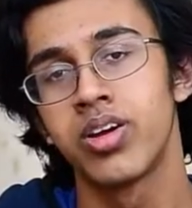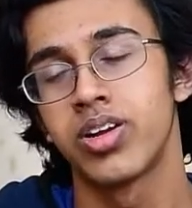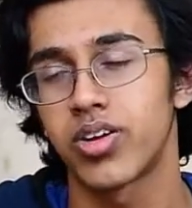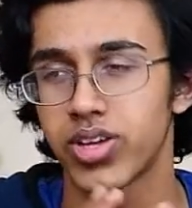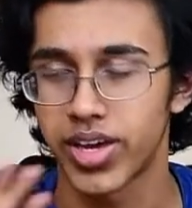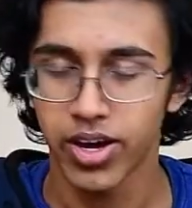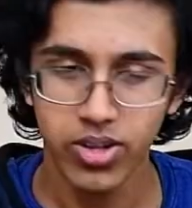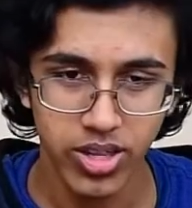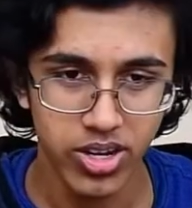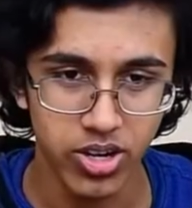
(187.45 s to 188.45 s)
Now the
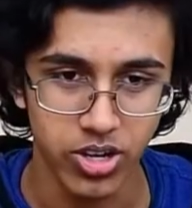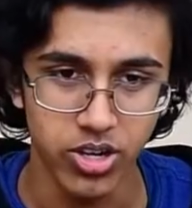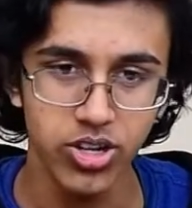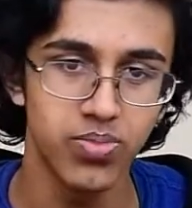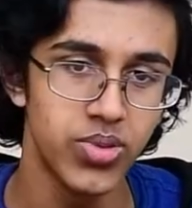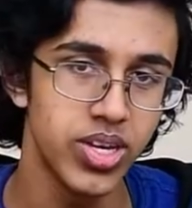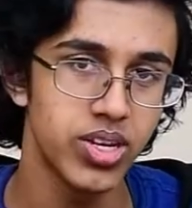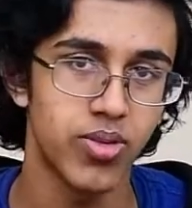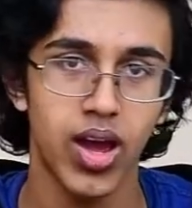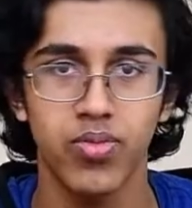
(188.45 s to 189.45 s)
calculator could be
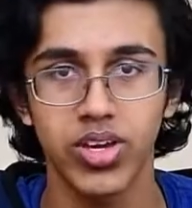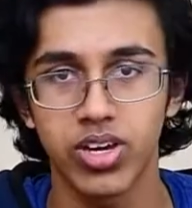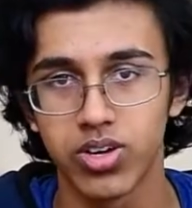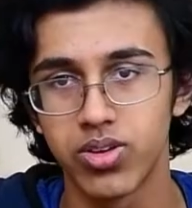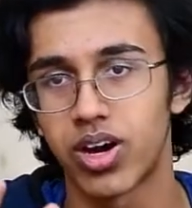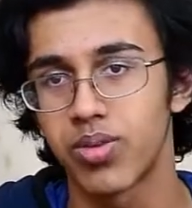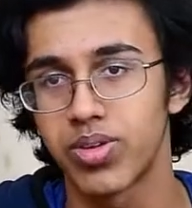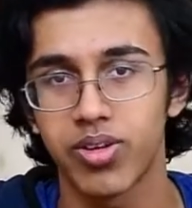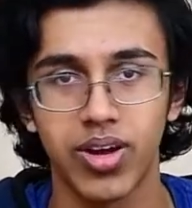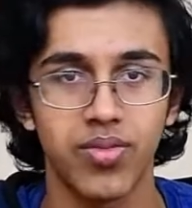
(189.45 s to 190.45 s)
graphing, it could not be
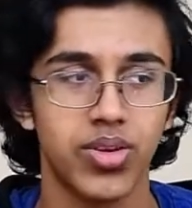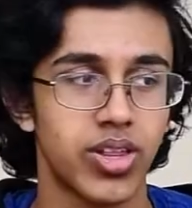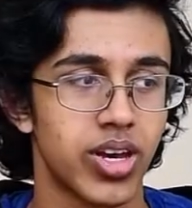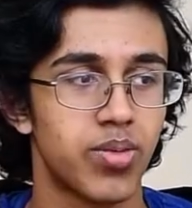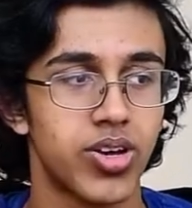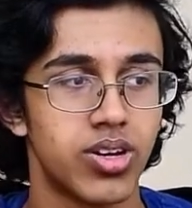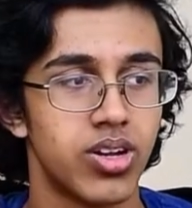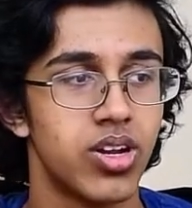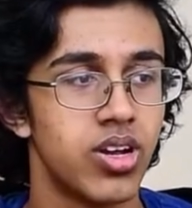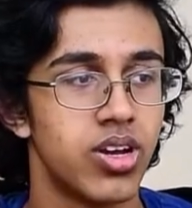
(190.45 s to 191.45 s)
graphing, like I'm not...
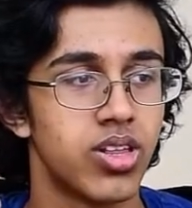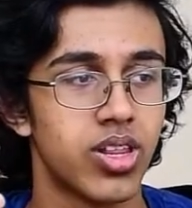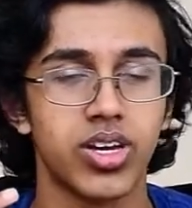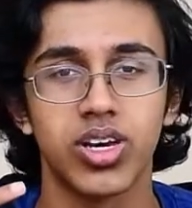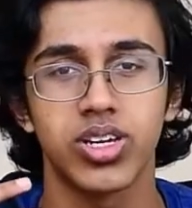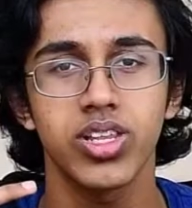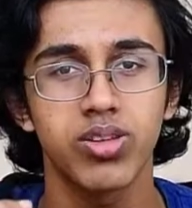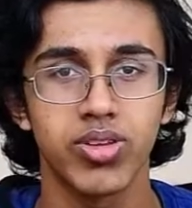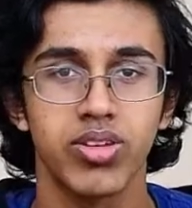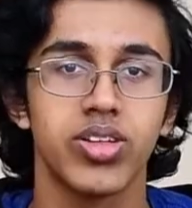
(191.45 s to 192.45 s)
Like, it doesn't
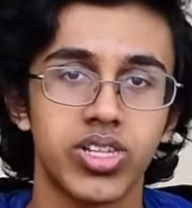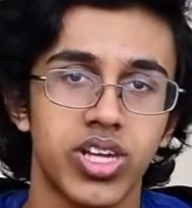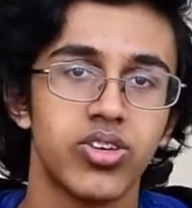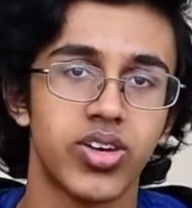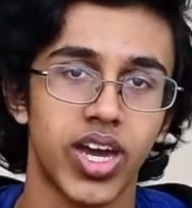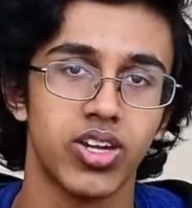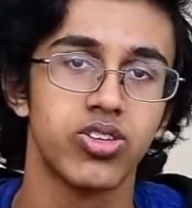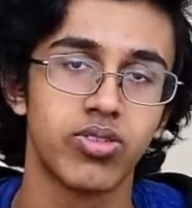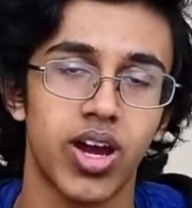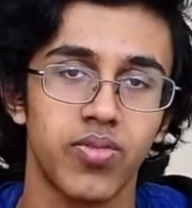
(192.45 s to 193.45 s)
specifically say you can't use a
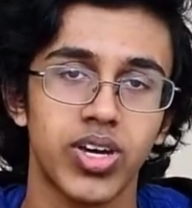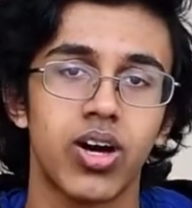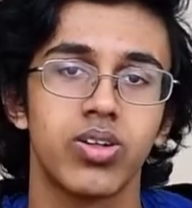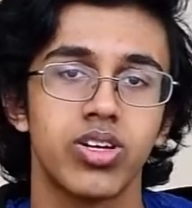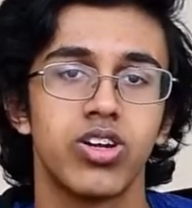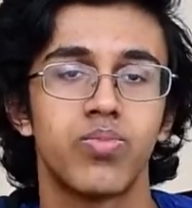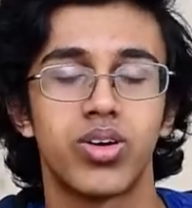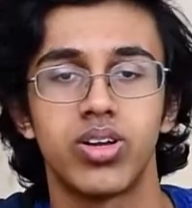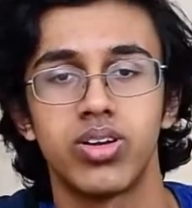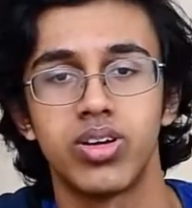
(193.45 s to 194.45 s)
graphing calculator,
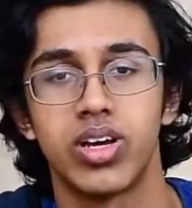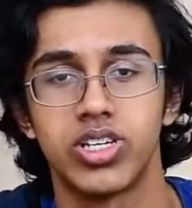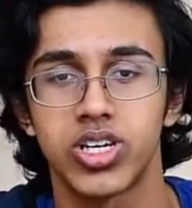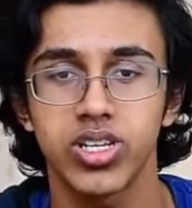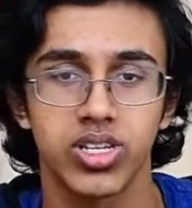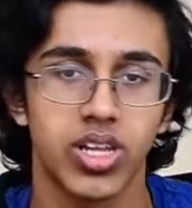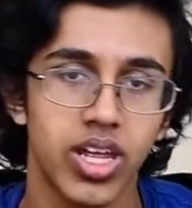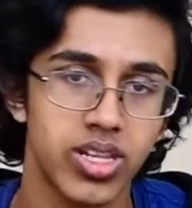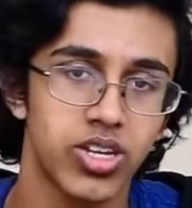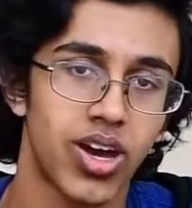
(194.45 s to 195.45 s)
but it just
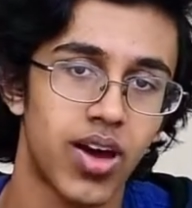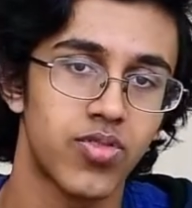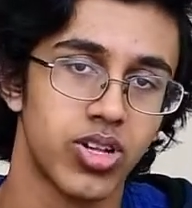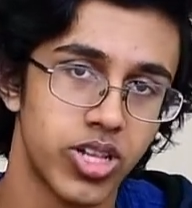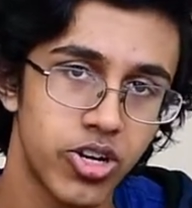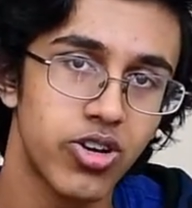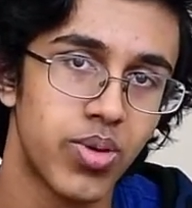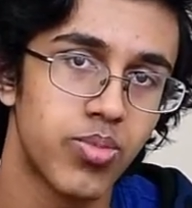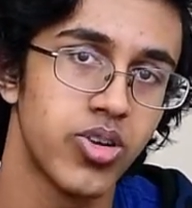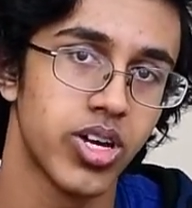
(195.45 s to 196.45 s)
says that you have to clear your
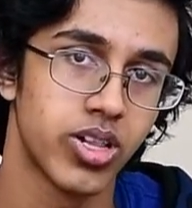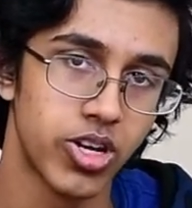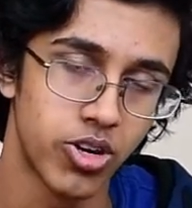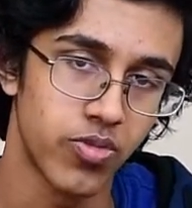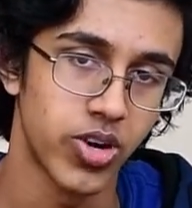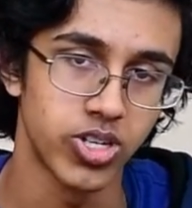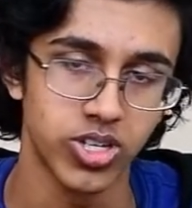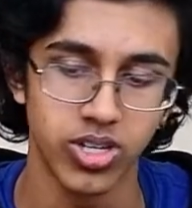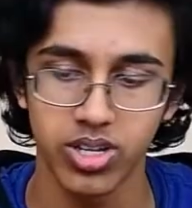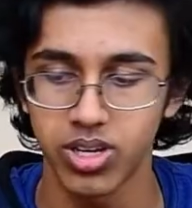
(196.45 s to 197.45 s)
memory and clear your
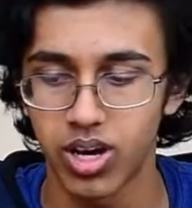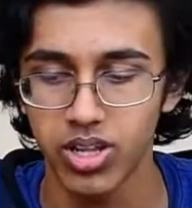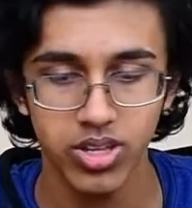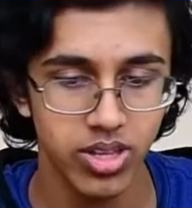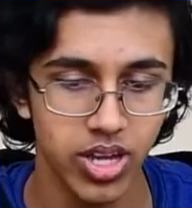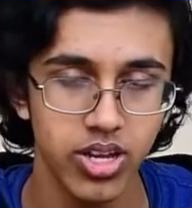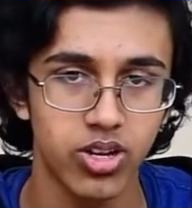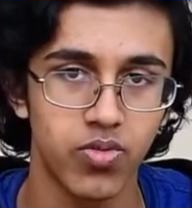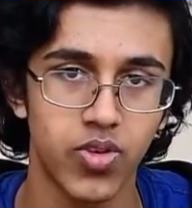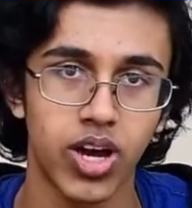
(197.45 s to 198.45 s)
functions. Other than that,
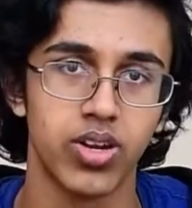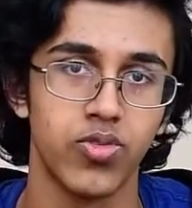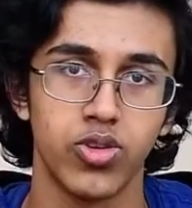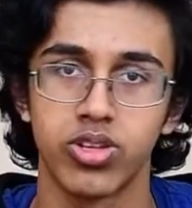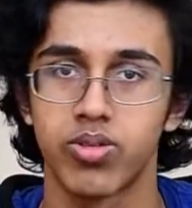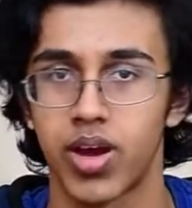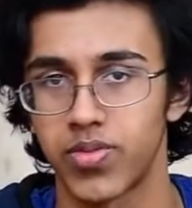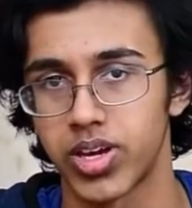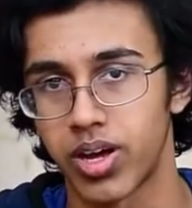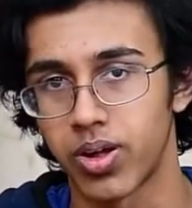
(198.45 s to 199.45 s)
you're fine if you use a
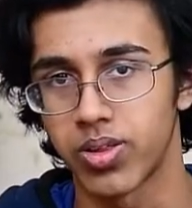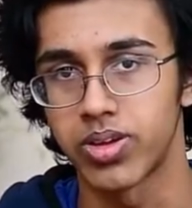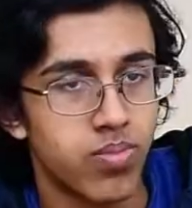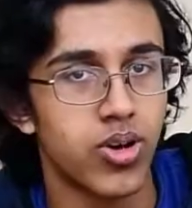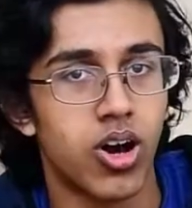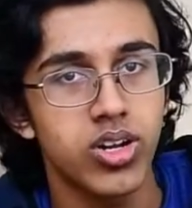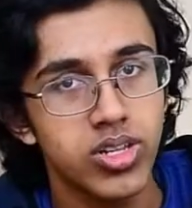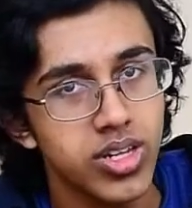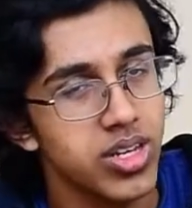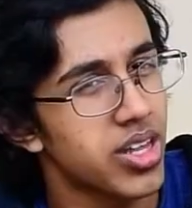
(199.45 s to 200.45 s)
graphing calculator. But
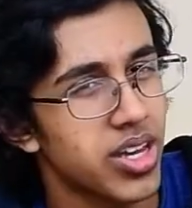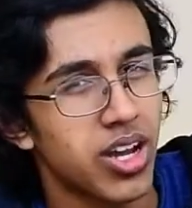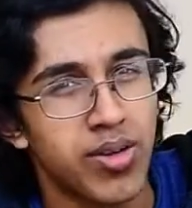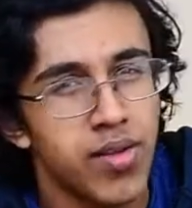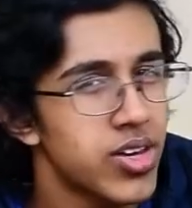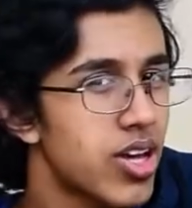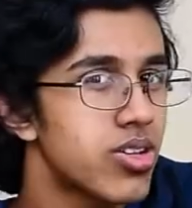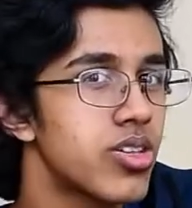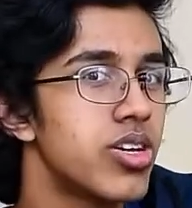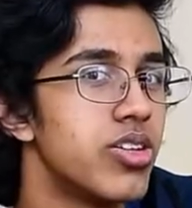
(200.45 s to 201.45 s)
honestly, like, a graphing
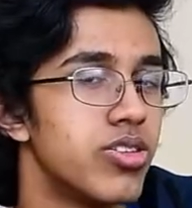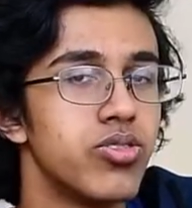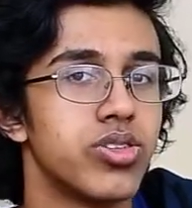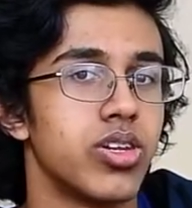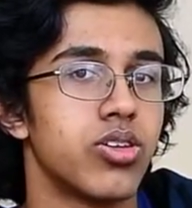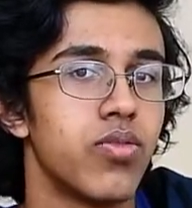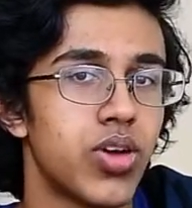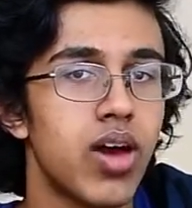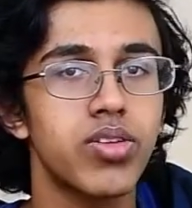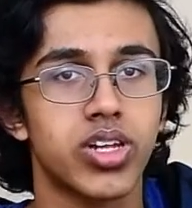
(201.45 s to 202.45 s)
calculator is useless. So if you
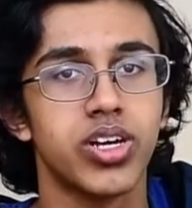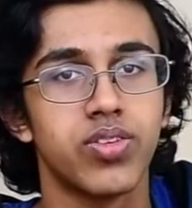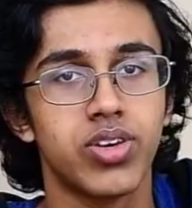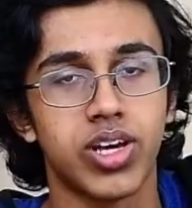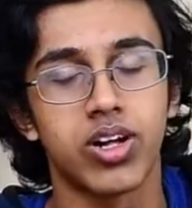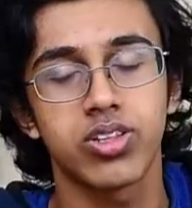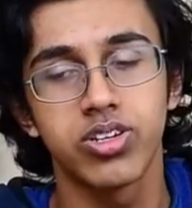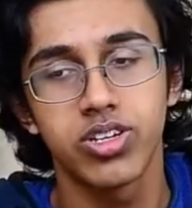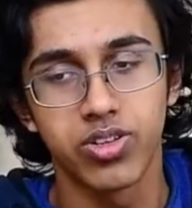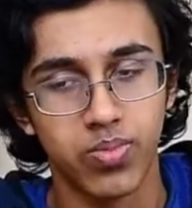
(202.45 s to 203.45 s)
have a scientific
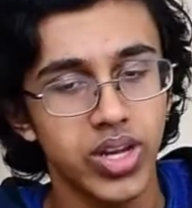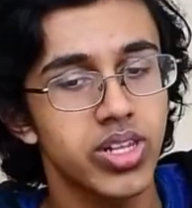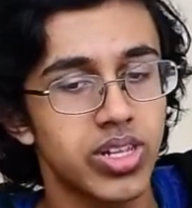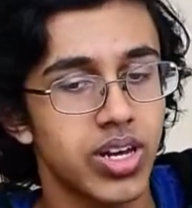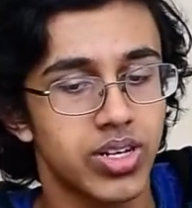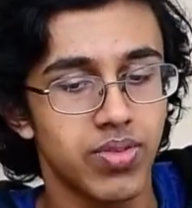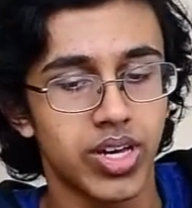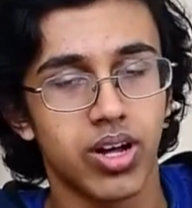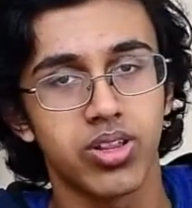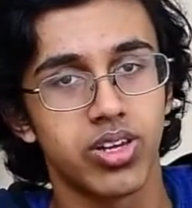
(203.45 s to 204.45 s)
calculator, bring the scientific
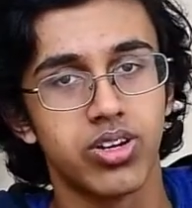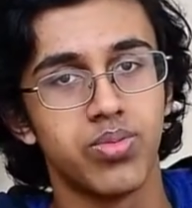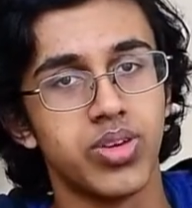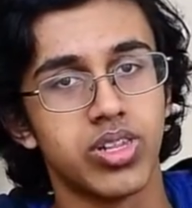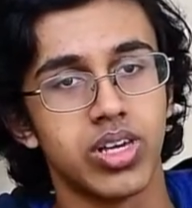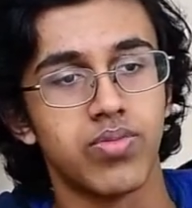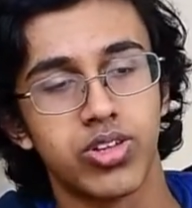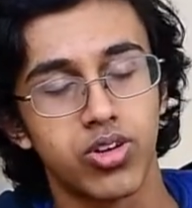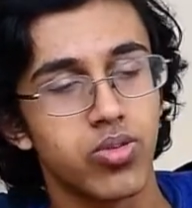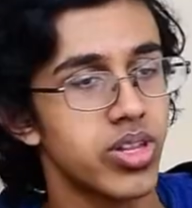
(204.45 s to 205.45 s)
calculator to be safe. There's
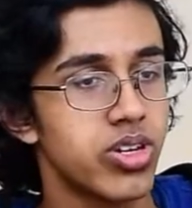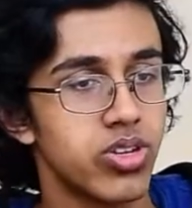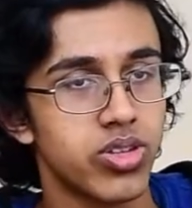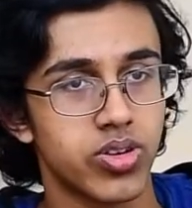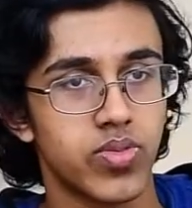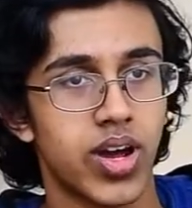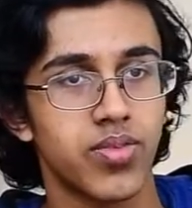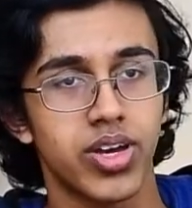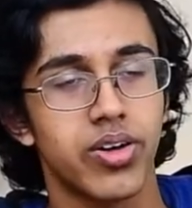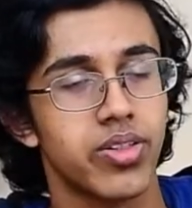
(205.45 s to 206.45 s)
no reason to use a
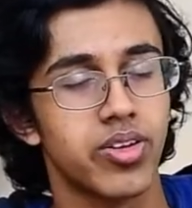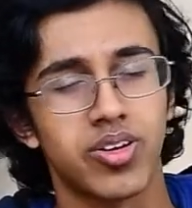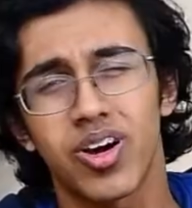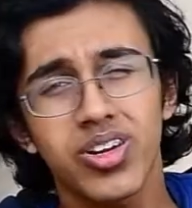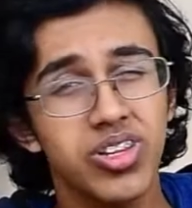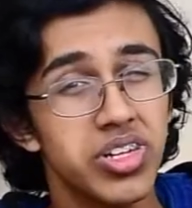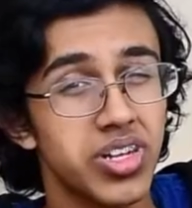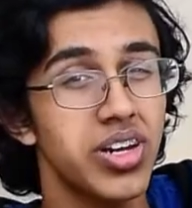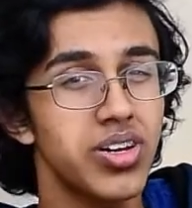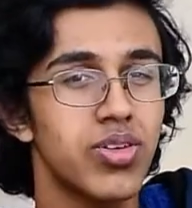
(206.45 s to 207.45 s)
graphing calculator, and honestly,
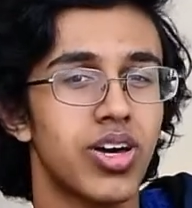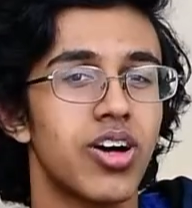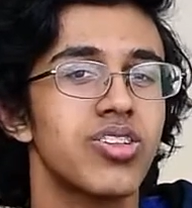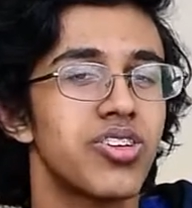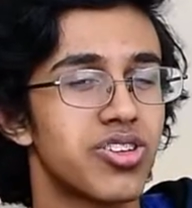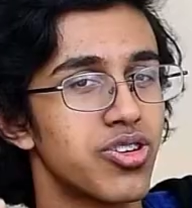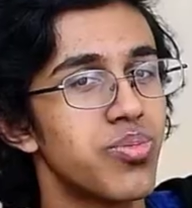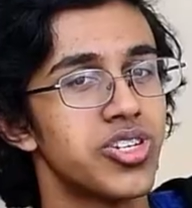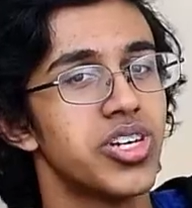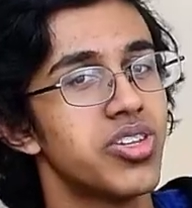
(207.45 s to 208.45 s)
scientific calculators are so
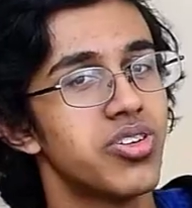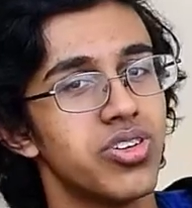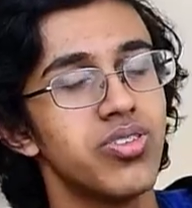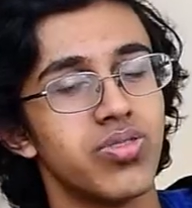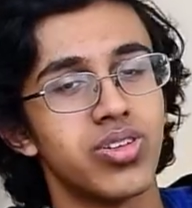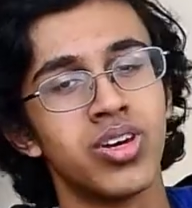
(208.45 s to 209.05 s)
much easier to use.